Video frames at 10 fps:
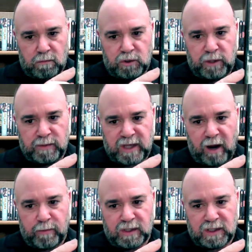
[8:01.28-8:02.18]
James
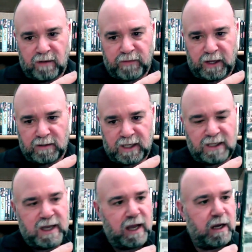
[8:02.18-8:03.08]
Cameron stuff like
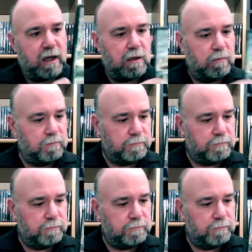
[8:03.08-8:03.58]
Titanic.